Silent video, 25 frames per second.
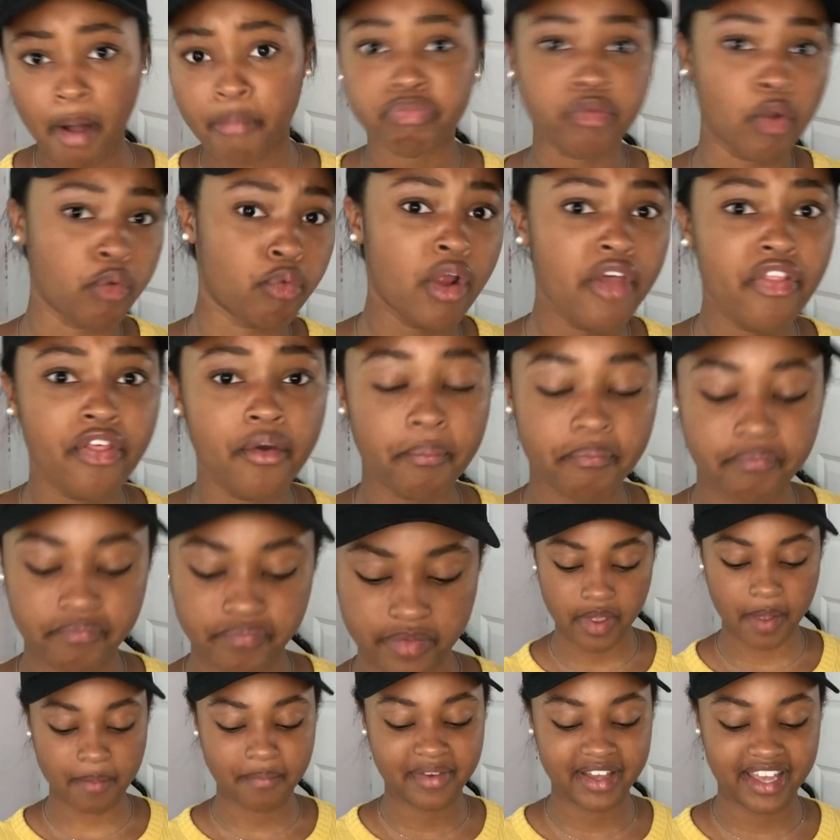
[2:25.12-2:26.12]
up the rhythm.
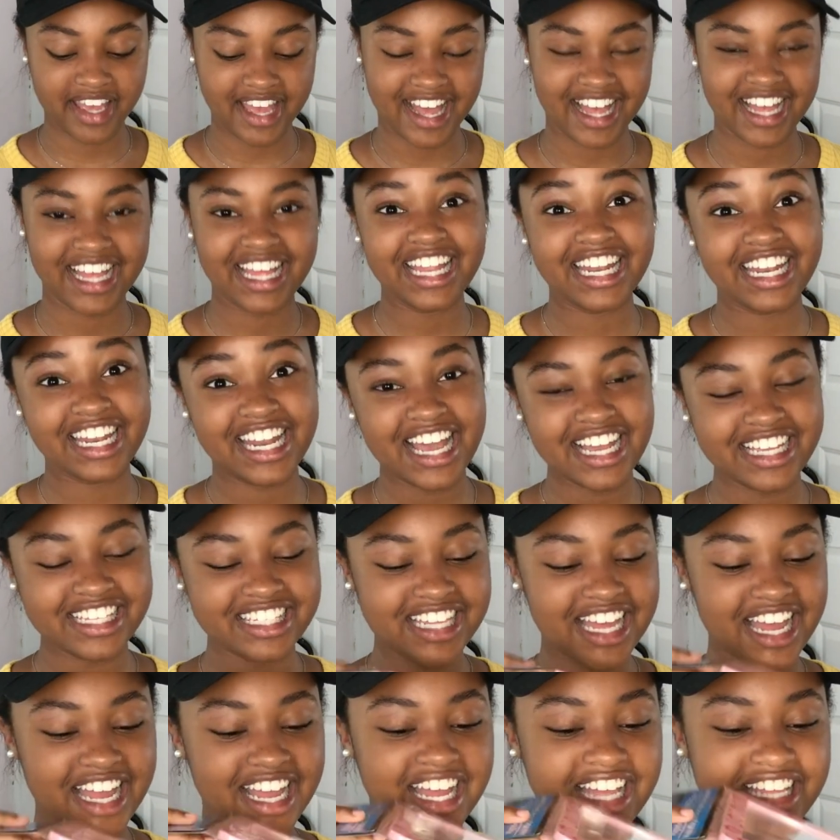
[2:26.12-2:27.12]
But yeah,
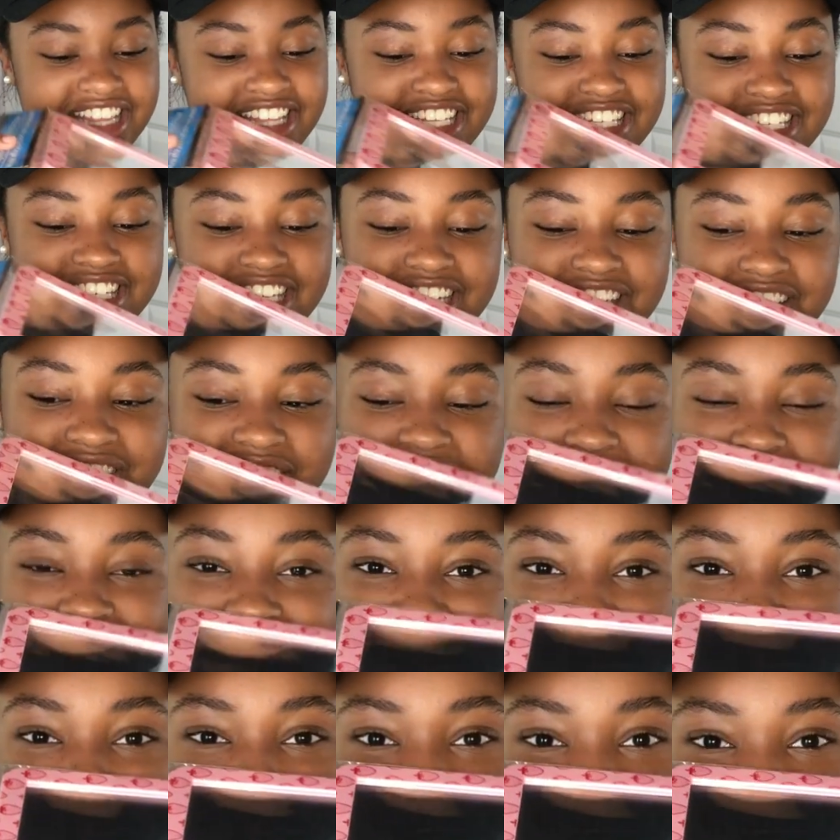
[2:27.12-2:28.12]
next I got this
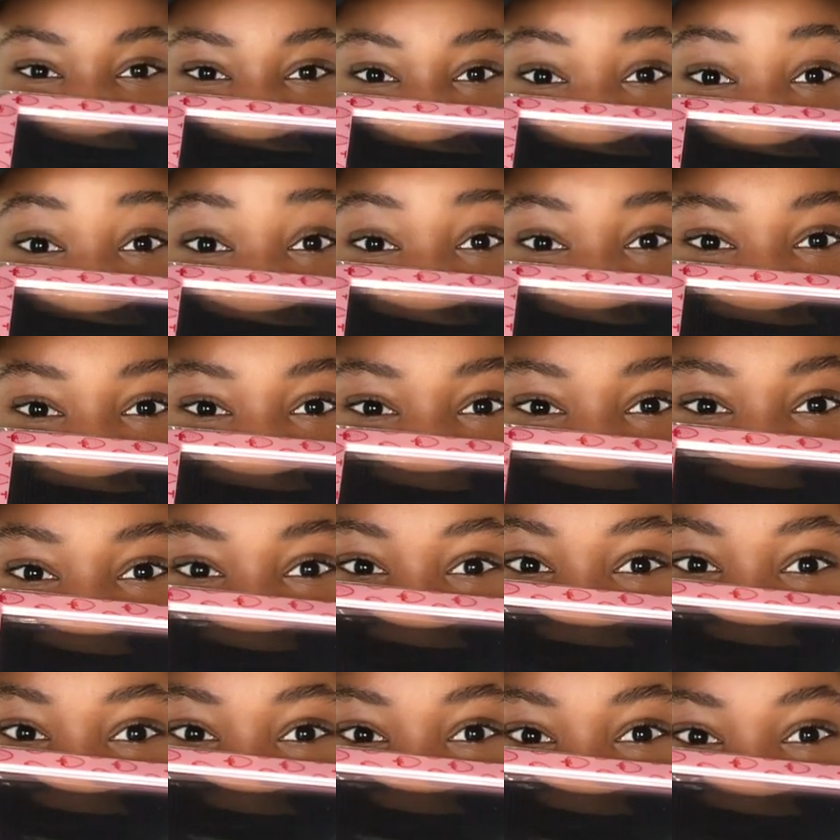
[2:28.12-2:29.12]
adorable little mirror.
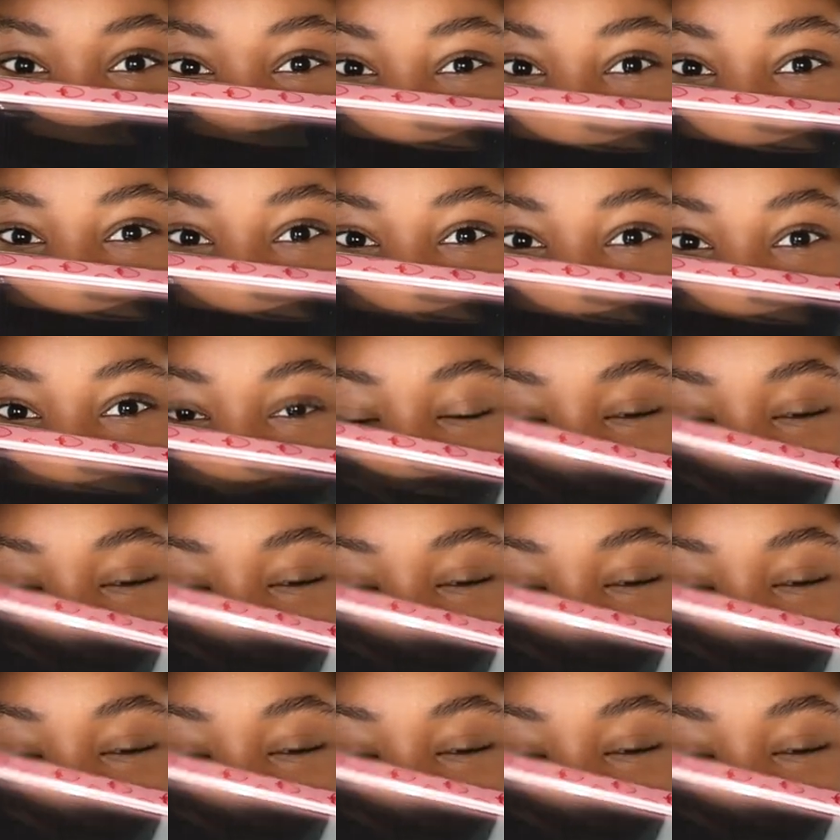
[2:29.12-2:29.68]
Oh my gosh, it is